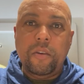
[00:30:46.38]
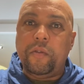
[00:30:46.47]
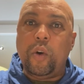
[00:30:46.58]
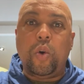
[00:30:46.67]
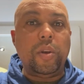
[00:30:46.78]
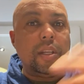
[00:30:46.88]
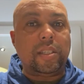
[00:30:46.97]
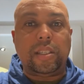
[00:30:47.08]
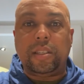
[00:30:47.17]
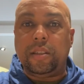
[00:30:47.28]
For
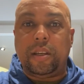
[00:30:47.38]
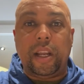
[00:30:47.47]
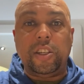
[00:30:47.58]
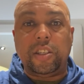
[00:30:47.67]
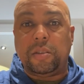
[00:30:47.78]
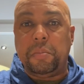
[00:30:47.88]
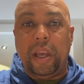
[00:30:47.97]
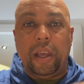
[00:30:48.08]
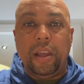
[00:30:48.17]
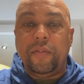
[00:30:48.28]
goodness gracious
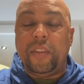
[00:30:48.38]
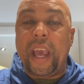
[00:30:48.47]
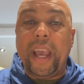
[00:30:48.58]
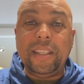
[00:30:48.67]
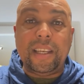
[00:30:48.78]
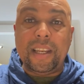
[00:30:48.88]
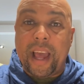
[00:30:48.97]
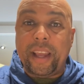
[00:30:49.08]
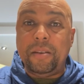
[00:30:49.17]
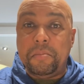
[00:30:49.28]
me, the
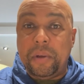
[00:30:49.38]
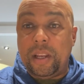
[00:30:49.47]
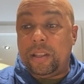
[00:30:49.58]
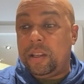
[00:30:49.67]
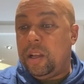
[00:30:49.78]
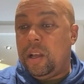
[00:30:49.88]
89th-minute